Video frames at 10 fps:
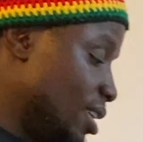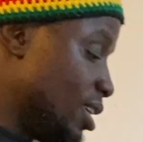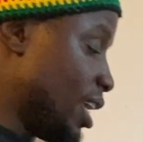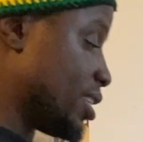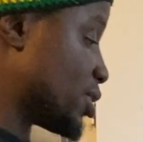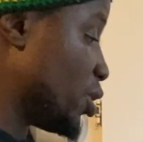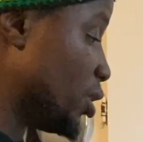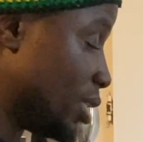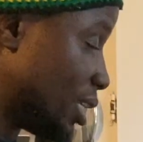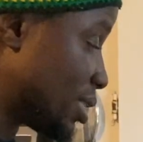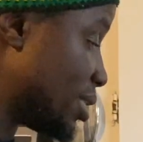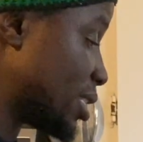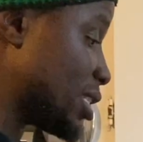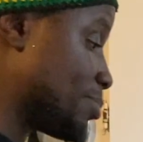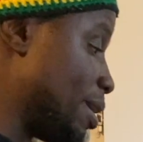Yes, so this
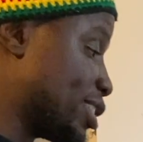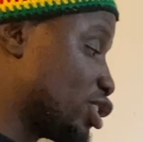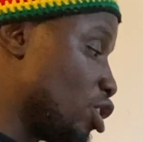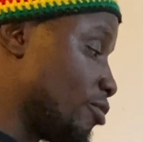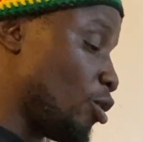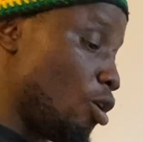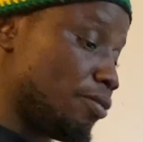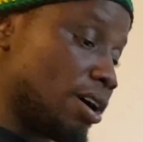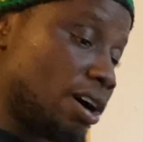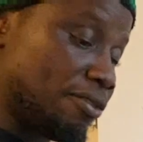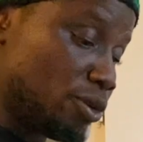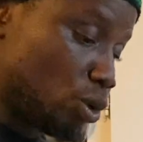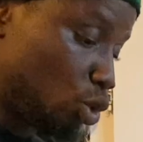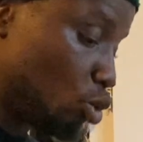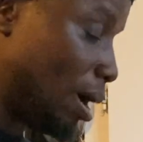is best served over a few
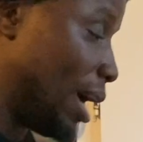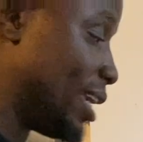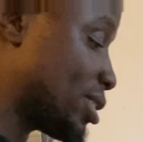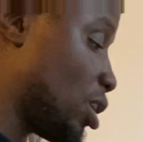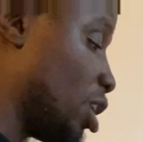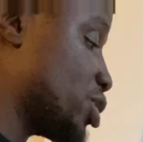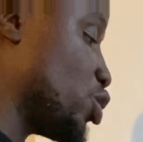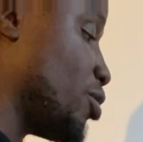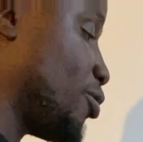Cuba ice or served